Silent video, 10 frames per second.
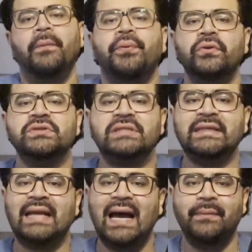
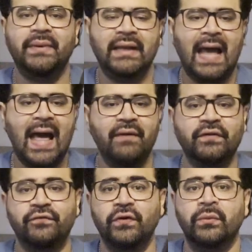protein, I've been
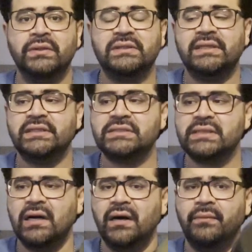having fun with
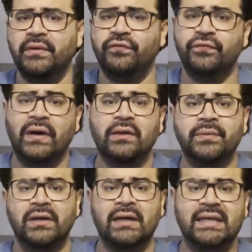this. If you follow
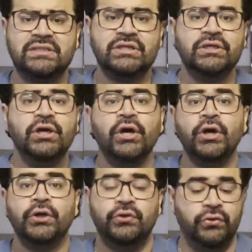me on IG,
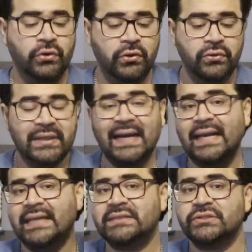you know that I
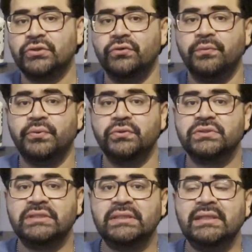like to throw the
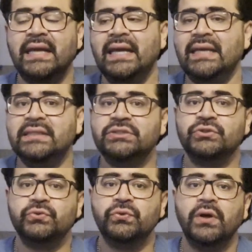protein
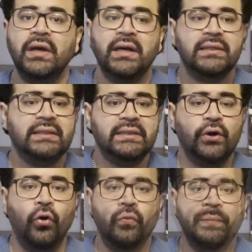into the
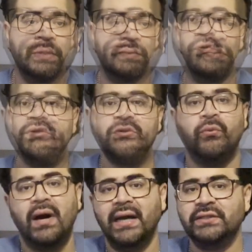oatmeal. And the reason
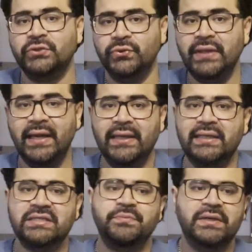why I do that
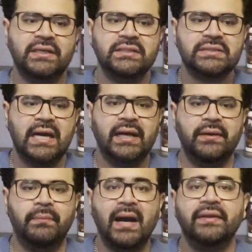is because I
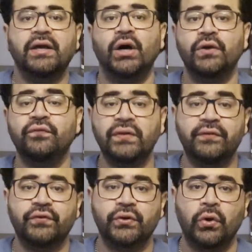buy the
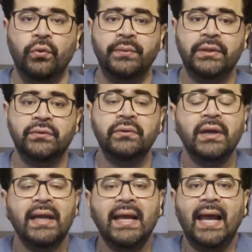unflavored oatmeal,
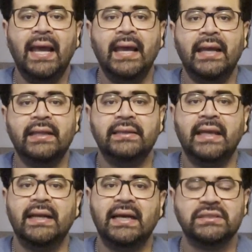and
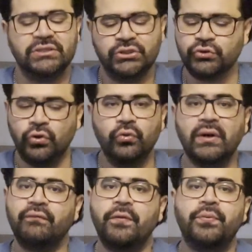then I just throw
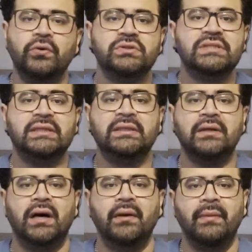whatever protein
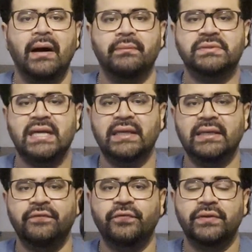I'm
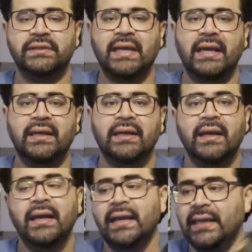taking for the day
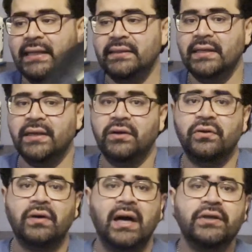in
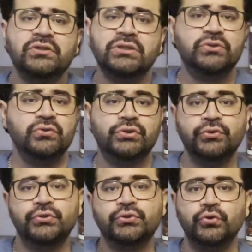there. I usually do
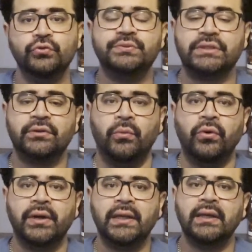2 scoops in the
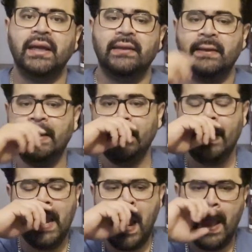morning, and
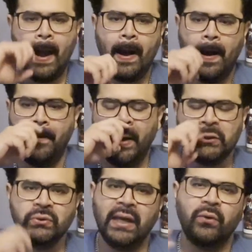then I
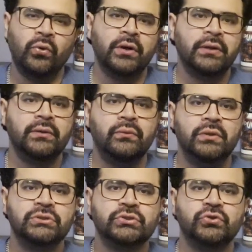do like
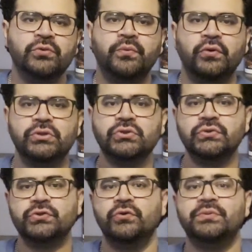one scoop or 2
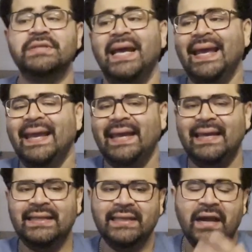scoops
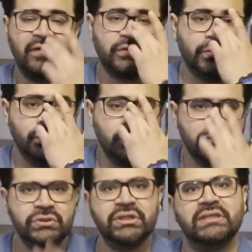in the
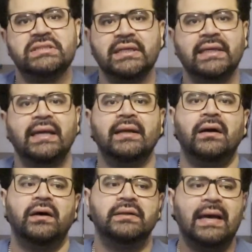afternoon, just to get
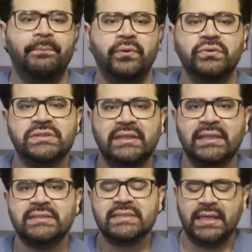that protein
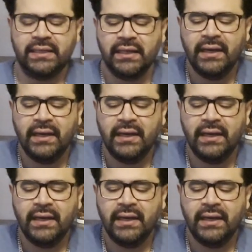intake